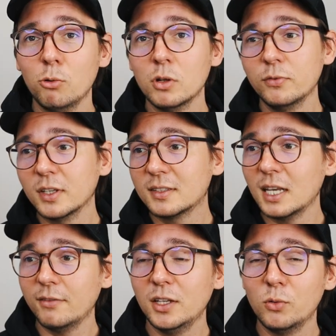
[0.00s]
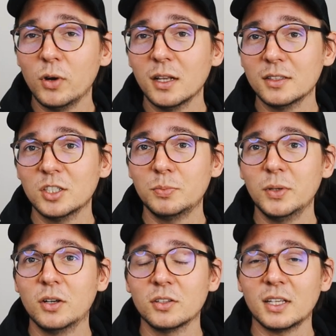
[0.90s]
I went with the seventy-one just
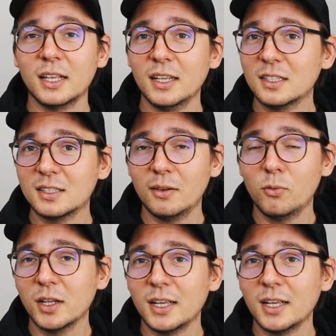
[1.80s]
because that's the one